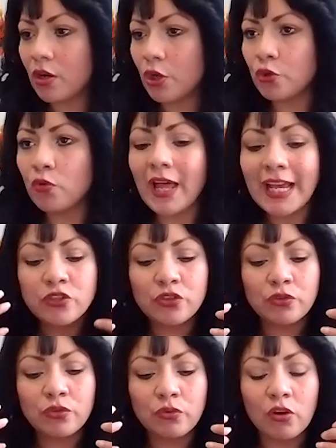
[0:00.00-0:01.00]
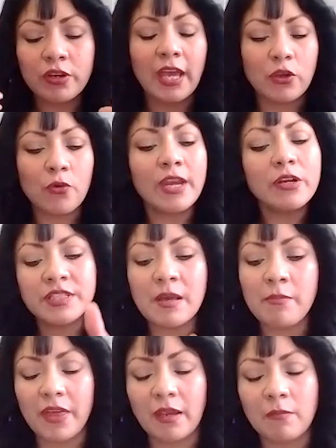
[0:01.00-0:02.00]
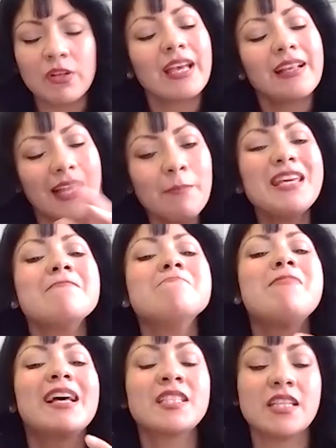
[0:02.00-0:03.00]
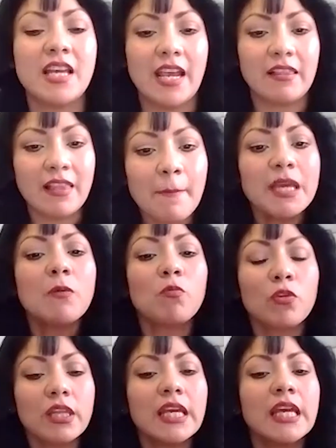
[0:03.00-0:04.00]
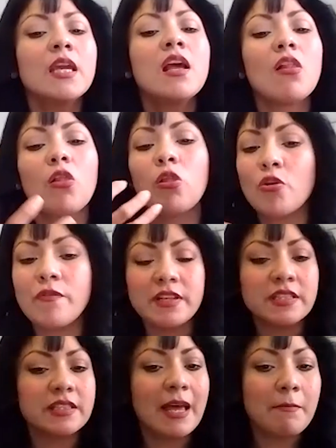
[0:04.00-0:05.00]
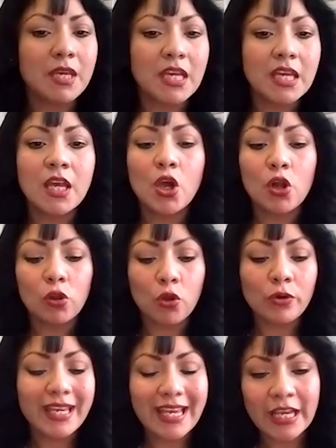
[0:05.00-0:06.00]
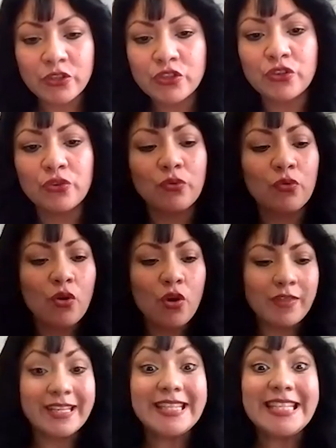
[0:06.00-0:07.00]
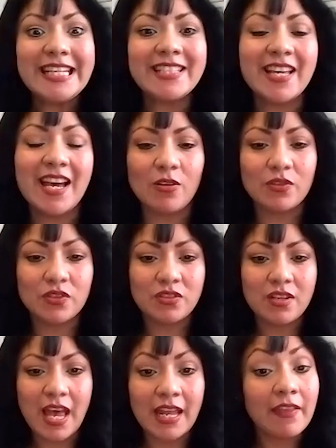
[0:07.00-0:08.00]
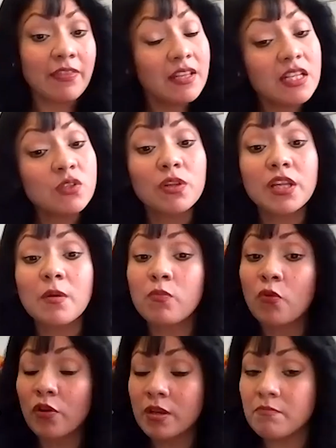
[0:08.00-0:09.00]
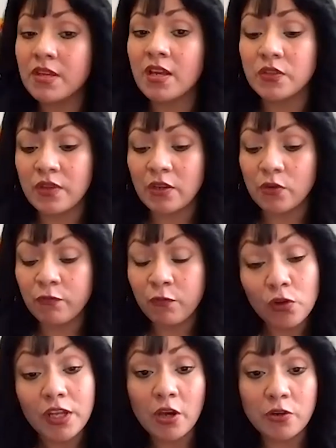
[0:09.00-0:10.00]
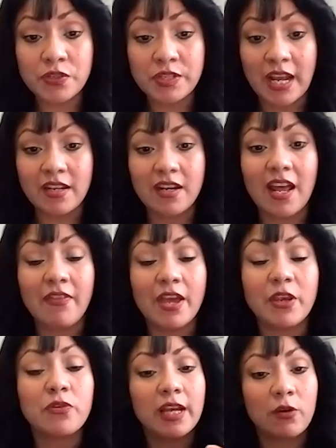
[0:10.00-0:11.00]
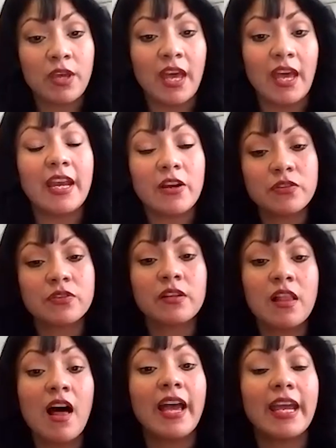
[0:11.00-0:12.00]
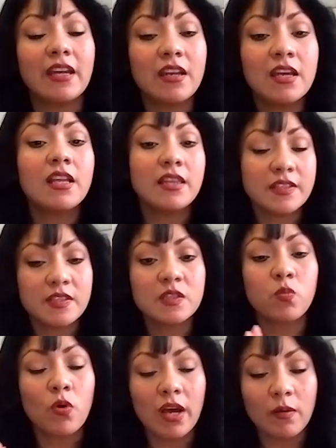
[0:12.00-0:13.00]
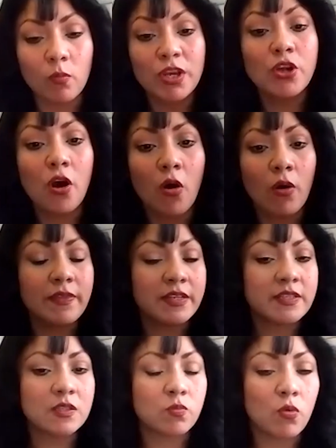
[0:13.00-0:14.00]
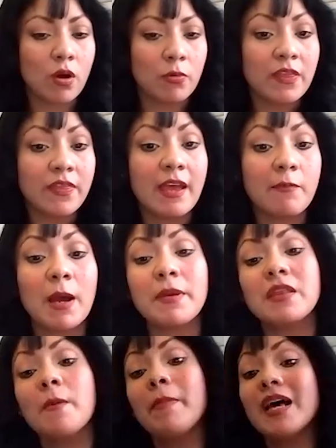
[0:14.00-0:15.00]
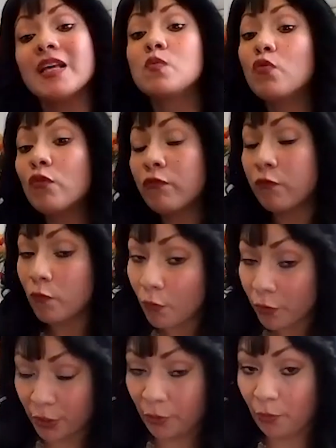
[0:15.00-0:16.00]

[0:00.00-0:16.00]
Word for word: like to, okay, you hear something, but like, let me investigate. Let me really learn this. Let me look into the details. And I think that's really important because then you fully understand it. And then you're like, okay, here's client. This is what we know. And this is what we think might be the best move for you.